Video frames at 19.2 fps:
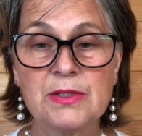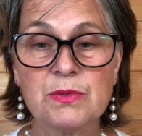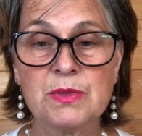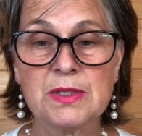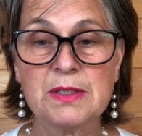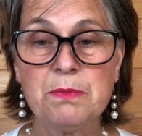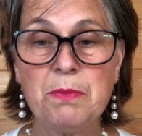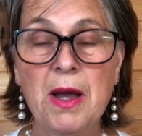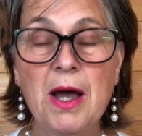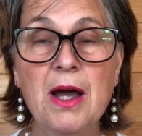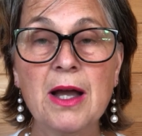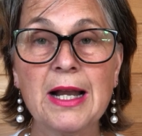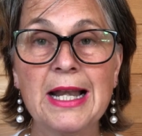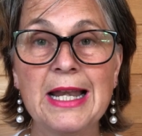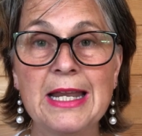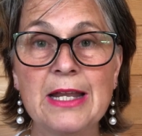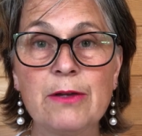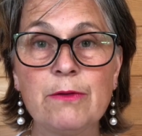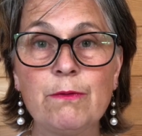were
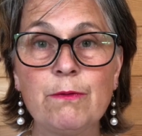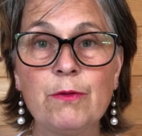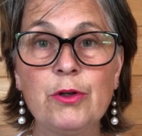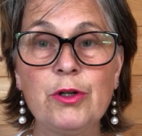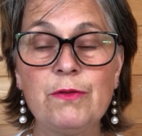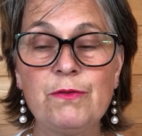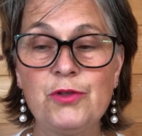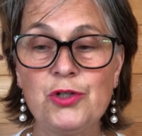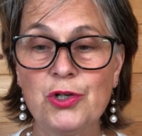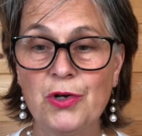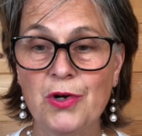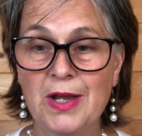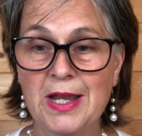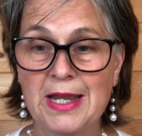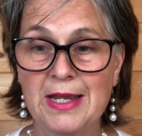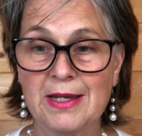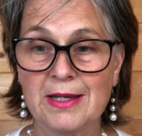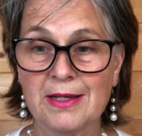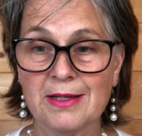sparkling and full of
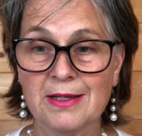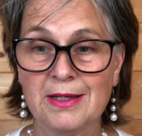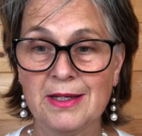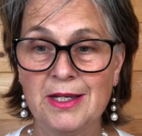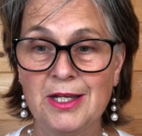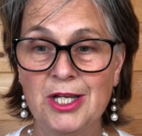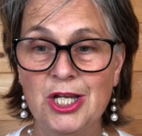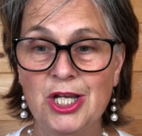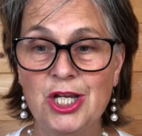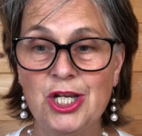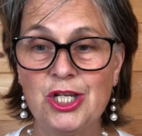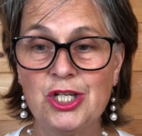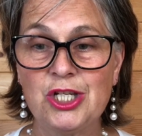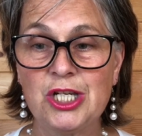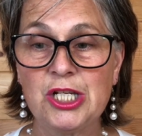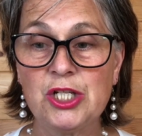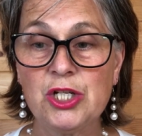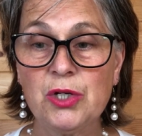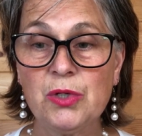joy.
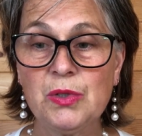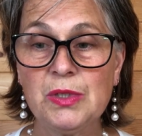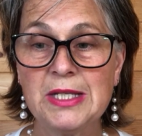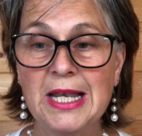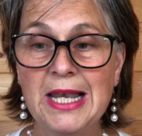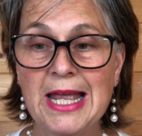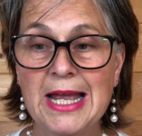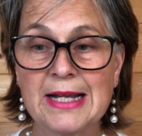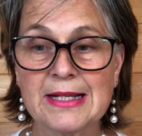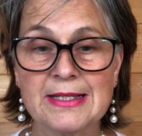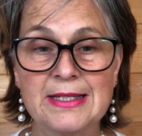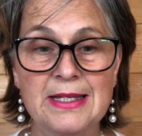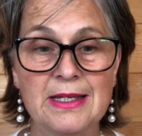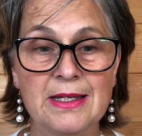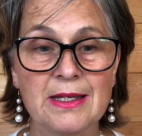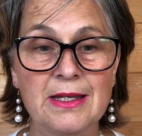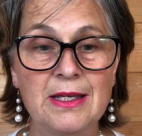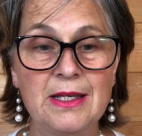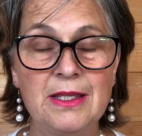She told
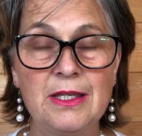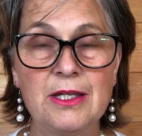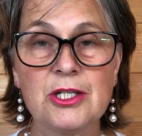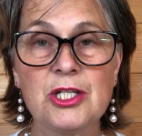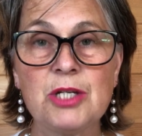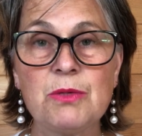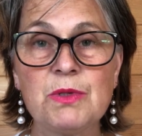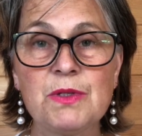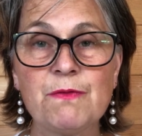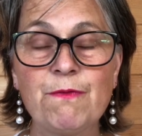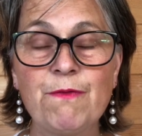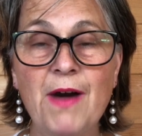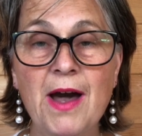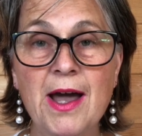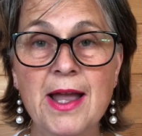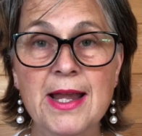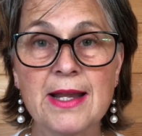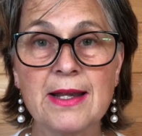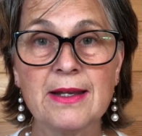Alexia that she was
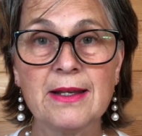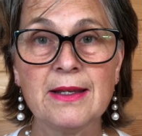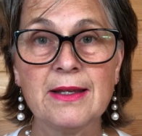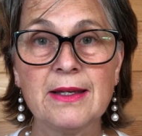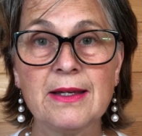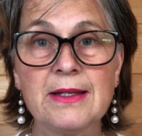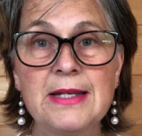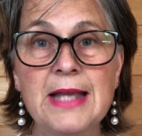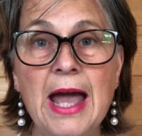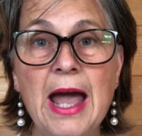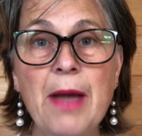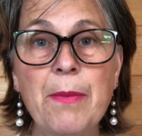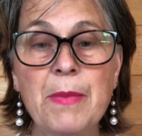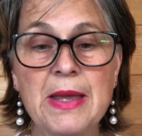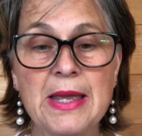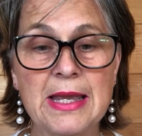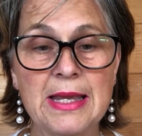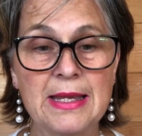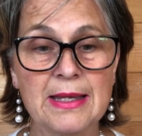fine and
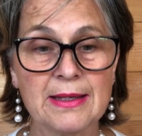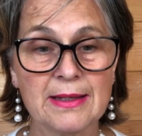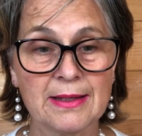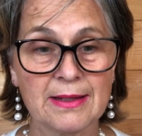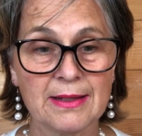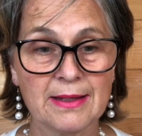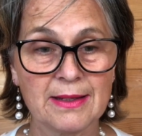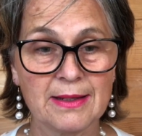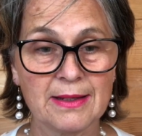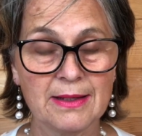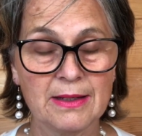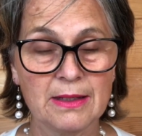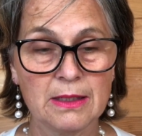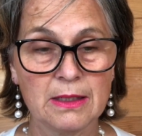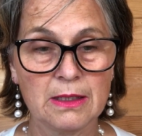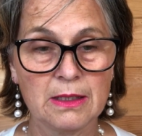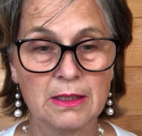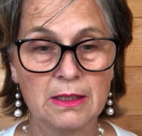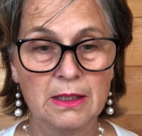happy.
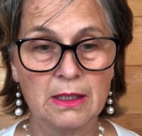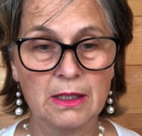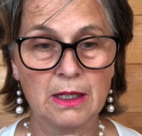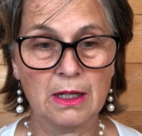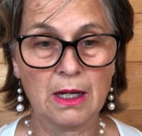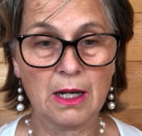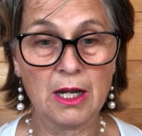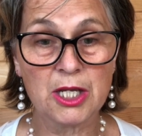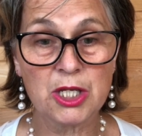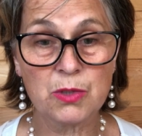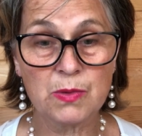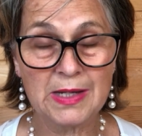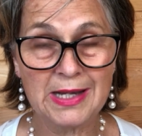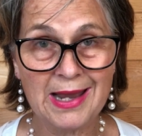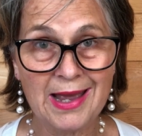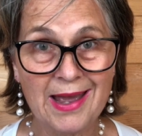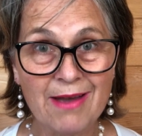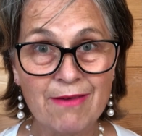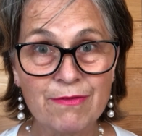"Are you in
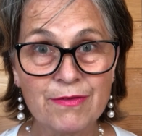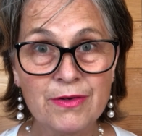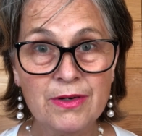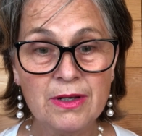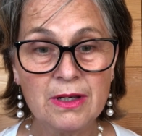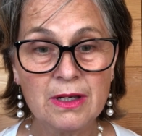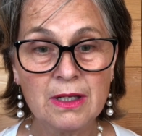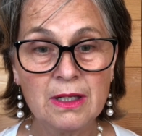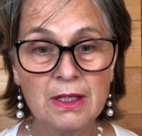heaven?"